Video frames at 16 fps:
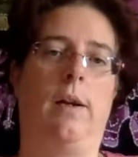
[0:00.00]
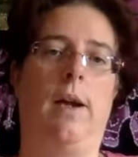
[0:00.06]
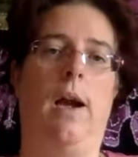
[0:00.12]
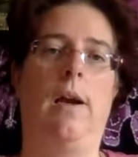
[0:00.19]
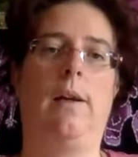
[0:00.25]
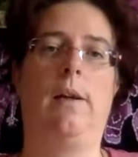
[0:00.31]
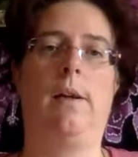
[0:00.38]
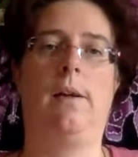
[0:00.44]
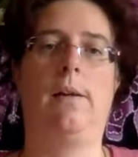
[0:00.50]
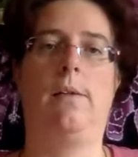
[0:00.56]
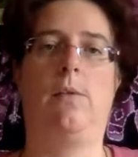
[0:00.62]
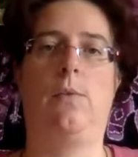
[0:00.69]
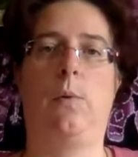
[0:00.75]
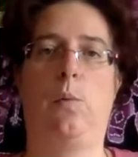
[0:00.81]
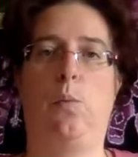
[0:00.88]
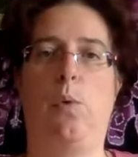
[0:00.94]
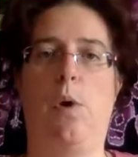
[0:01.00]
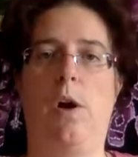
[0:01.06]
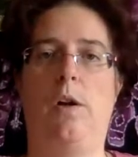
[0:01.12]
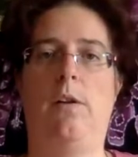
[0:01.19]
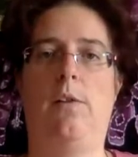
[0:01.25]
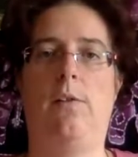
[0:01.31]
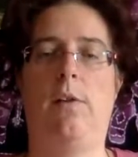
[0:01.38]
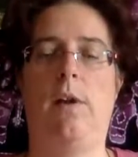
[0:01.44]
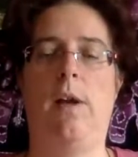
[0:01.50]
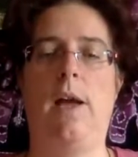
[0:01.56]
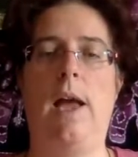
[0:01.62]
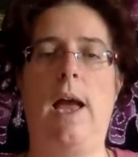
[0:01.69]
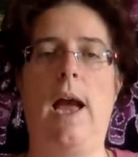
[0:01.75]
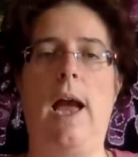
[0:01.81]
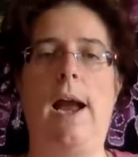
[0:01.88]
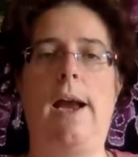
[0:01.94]
kindness words.
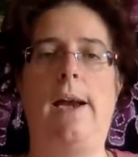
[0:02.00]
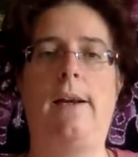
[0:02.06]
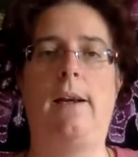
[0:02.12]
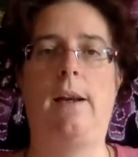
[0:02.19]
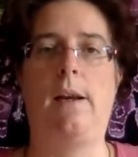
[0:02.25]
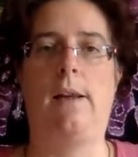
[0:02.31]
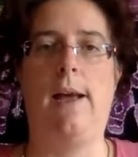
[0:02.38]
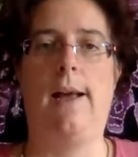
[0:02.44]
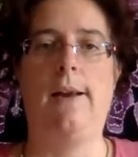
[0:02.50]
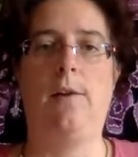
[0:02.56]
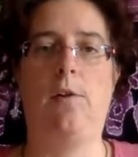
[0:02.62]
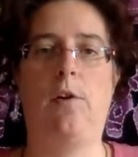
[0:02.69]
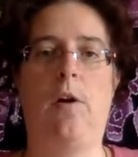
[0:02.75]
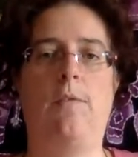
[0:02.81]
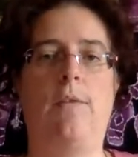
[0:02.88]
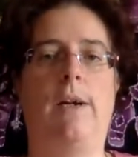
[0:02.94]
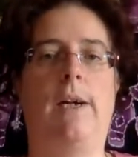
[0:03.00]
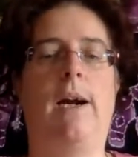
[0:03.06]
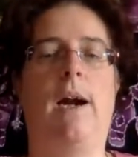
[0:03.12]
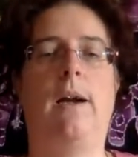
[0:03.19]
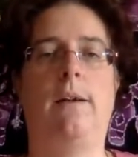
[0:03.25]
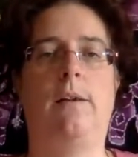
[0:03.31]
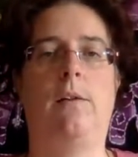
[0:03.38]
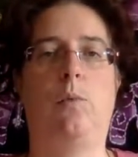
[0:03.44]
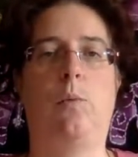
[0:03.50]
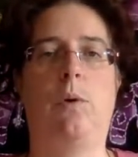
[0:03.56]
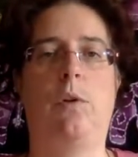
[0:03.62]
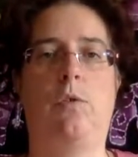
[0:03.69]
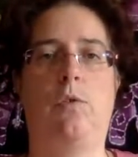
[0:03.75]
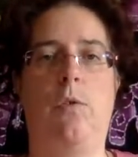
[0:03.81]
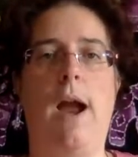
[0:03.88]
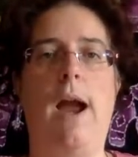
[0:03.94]
And that love and kindness
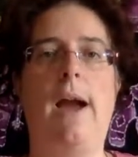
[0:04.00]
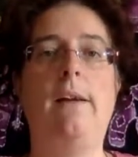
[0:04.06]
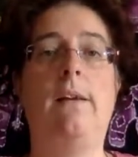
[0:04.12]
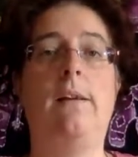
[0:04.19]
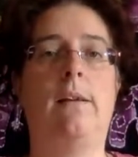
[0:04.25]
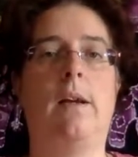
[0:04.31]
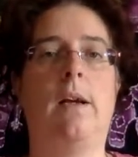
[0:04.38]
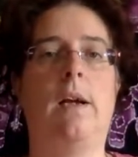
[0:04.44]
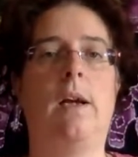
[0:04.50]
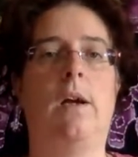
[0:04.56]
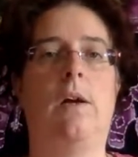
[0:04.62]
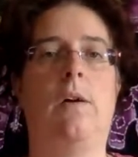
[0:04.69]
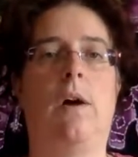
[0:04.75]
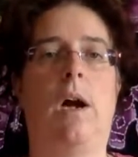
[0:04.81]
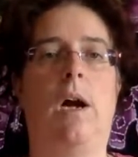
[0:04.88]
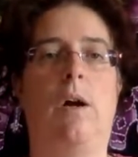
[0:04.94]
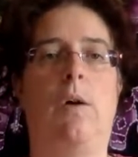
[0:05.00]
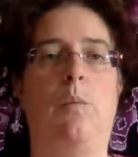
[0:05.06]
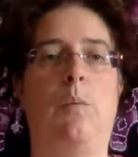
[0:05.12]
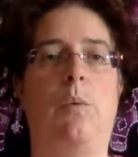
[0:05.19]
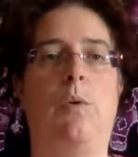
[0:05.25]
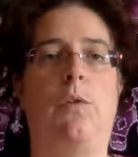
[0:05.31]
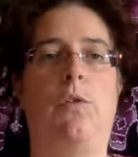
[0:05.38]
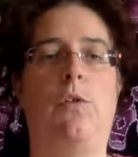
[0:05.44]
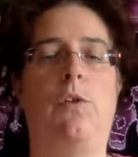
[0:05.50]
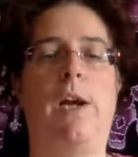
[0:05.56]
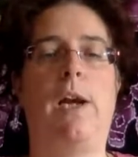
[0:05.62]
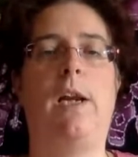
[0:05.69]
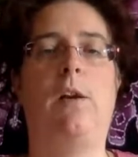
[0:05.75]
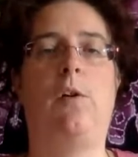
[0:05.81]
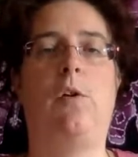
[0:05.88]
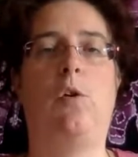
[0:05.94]
words rice
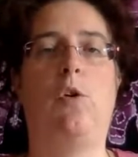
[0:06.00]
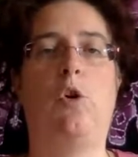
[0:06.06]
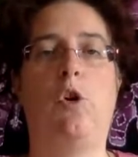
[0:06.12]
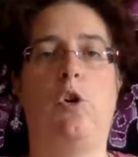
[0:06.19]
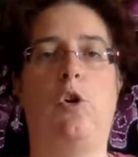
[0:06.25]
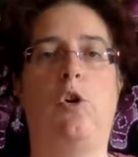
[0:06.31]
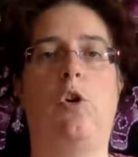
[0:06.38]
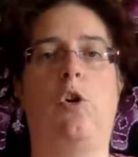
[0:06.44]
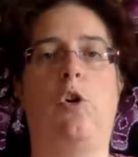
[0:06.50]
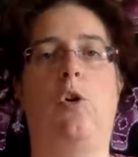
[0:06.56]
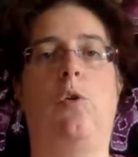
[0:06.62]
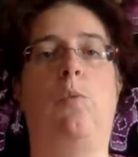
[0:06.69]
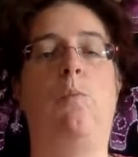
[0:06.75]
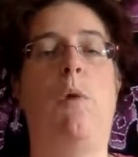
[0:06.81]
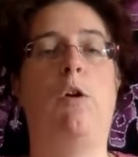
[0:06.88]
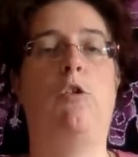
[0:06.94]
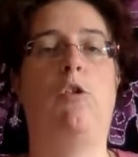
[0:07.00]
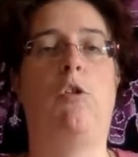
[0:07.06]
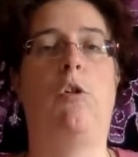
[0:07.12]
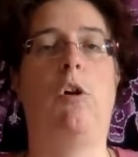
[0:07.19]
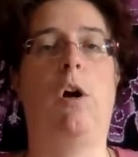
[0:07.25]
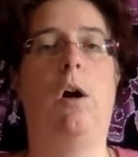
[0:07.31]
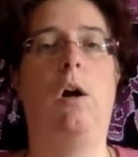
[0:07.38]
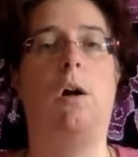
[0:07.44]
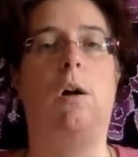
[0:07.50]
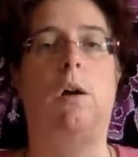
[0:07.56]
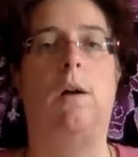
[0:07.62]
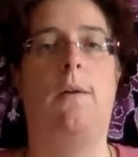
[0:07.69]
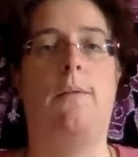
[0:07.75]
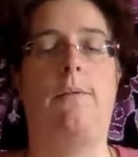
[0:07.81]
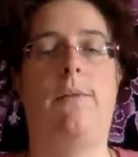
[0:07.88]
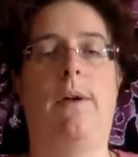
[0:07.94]
stayed good much longer
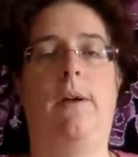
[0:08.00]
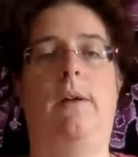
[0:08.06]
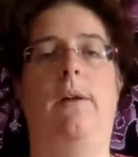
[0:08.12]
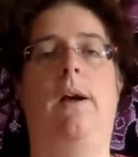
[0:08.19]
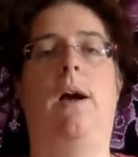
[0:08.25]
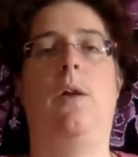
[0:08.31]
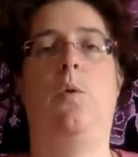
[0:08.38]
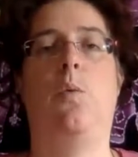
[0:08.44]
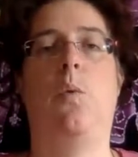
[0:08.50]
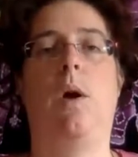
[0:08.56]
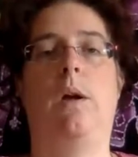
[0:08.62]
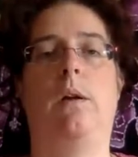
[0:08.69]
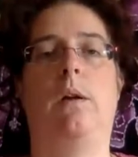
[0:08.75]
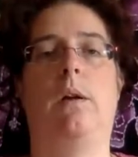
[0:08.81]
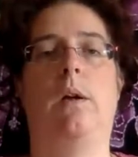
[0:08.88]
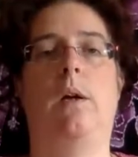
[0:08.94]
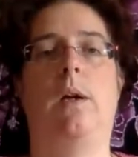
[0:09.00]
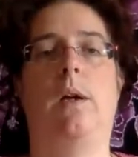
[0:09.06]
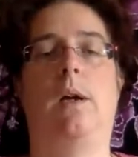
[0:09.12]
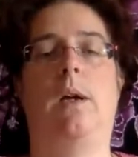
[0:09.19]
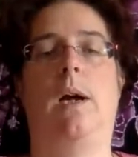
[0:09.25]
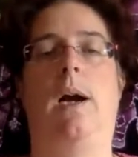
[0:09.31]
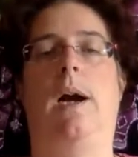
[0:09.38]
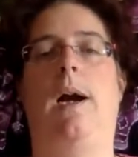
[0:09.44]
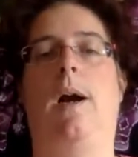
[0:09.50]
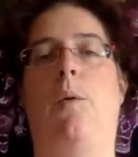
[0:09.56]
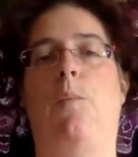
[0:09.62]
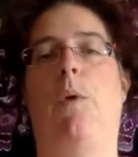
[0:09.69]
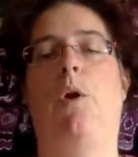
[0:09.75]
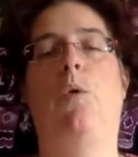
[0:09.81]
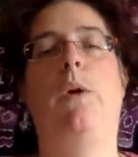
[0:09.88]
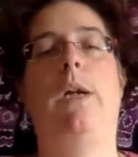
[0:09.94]
than the other one.
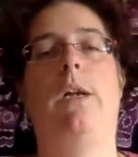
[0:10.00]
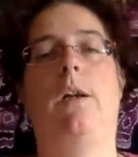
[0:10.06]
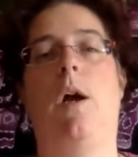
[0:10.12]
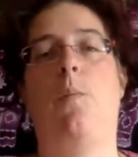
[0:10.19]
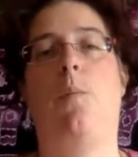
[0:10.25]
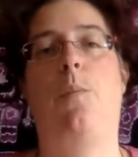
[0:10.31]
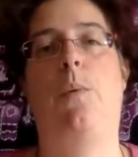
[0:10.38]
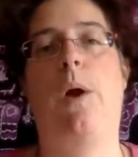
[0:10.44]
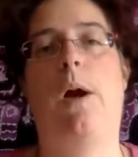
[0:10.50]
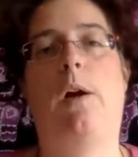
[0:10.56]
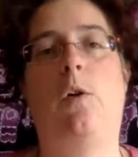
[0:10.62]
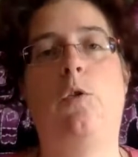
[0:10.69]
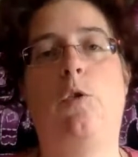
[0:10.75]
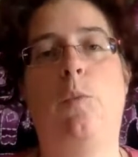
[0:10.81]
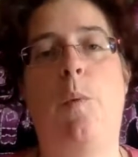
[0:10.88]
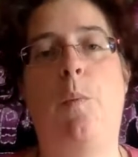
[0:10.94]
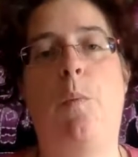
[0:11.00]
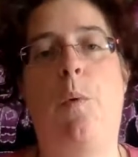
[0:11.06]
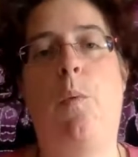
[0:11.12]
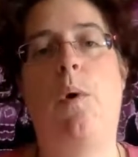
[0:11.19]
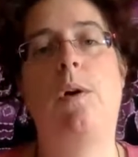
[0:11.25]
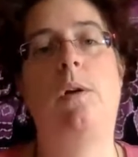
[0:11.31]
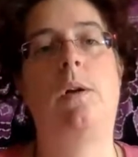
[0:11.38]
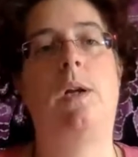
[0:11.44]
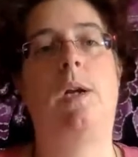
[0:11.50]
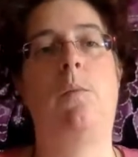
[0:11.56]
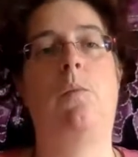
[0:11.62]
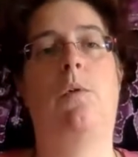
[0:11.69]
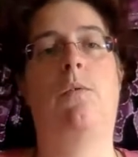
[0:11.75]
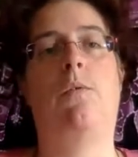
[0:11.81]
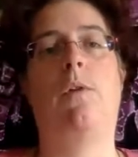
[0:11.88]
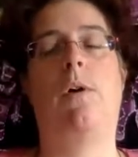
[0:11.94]
Look it up. I can't remember what the name of